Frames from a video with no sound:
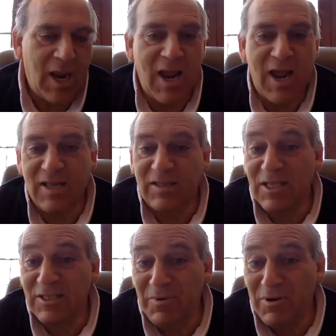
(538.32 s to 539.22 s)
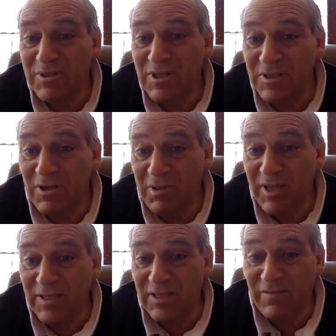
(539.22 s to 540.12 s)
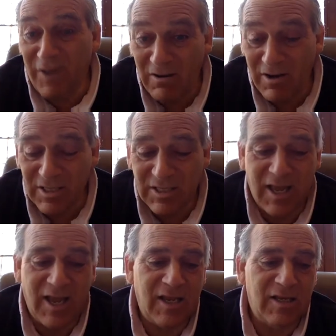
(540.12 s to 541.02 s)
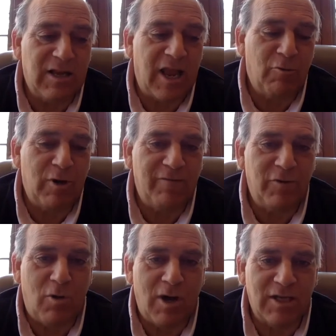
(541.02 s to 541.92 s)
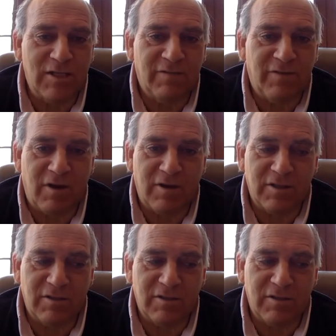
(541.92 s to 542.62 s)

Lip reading: And let's suppose this took place in the forest, and whenever you walk into the forest,